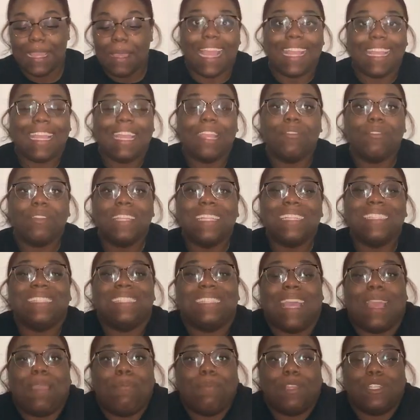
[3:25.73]
I can't really
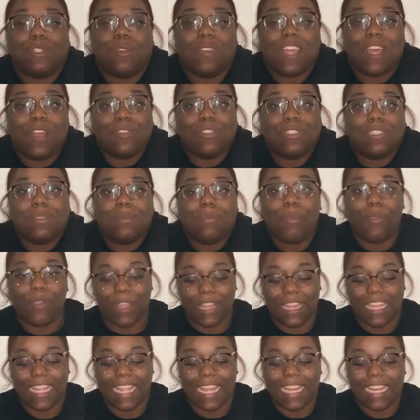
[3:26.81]
say much without
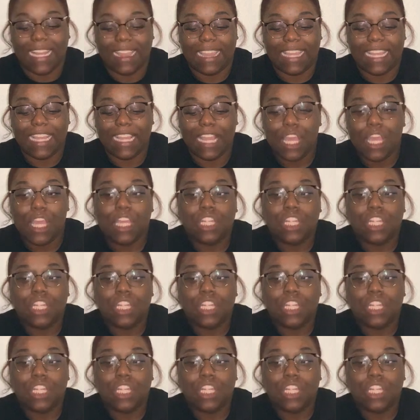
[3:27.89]
spoiling anything.